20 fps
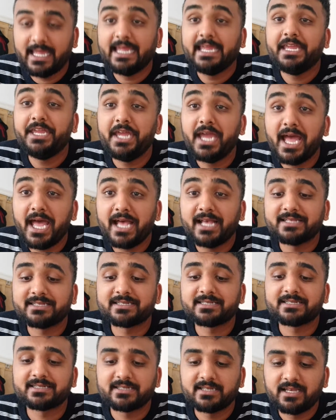
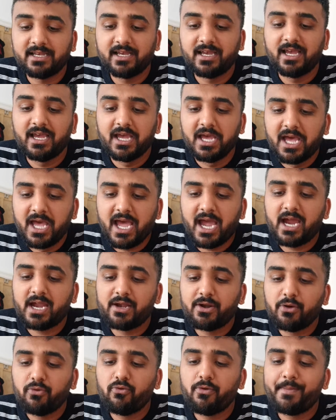Yes.
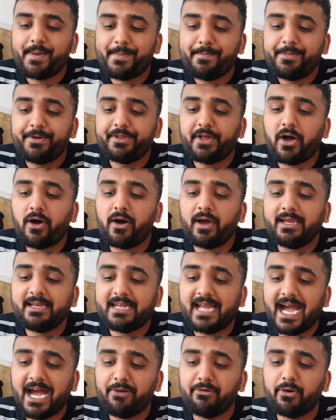And remember the high
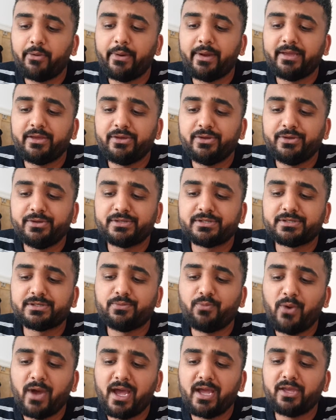tower
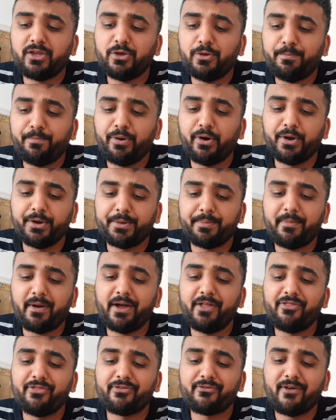where you put
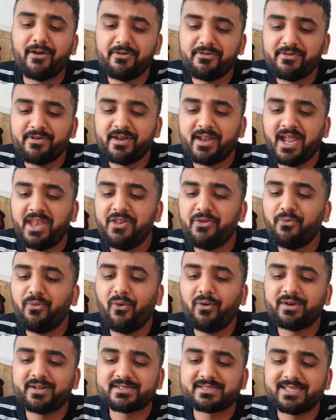my throne and the
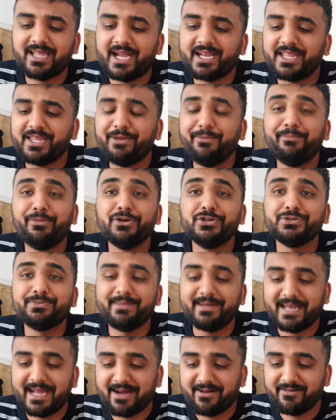water slide that you pushed
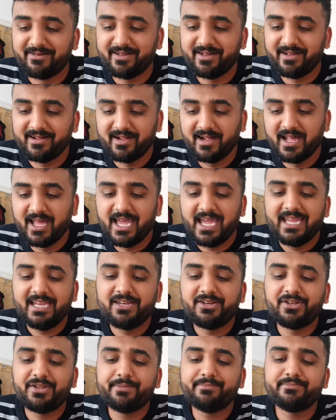me down
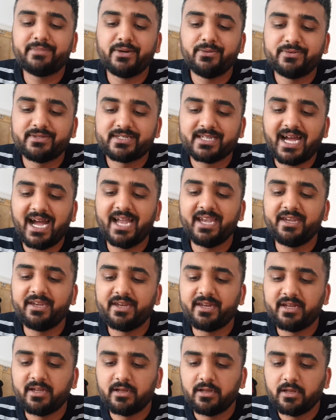into the moat?
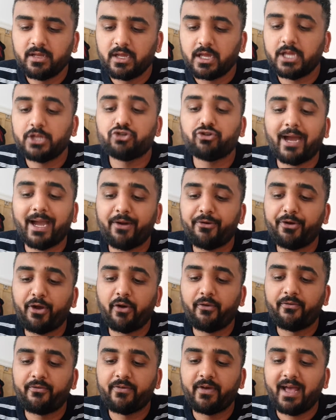And he trailed
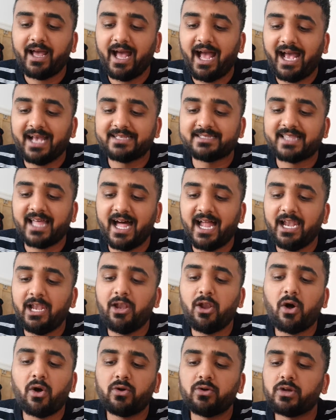off as that
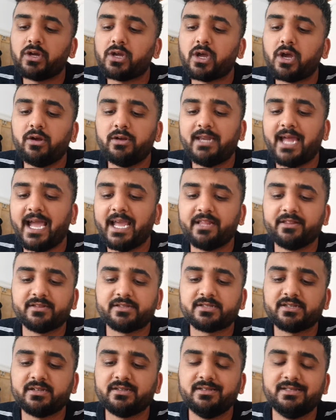long ago day in the
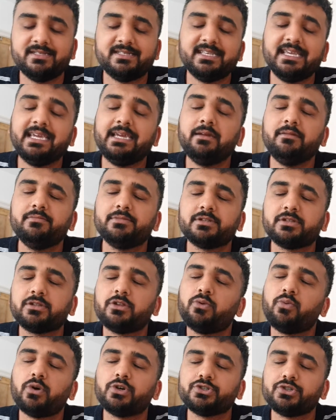sun seemed to
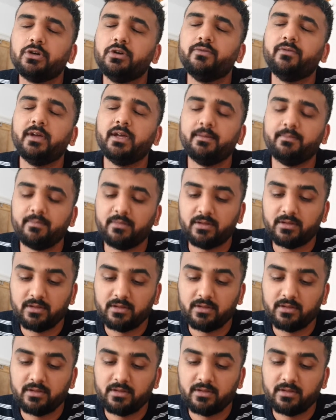wash over him.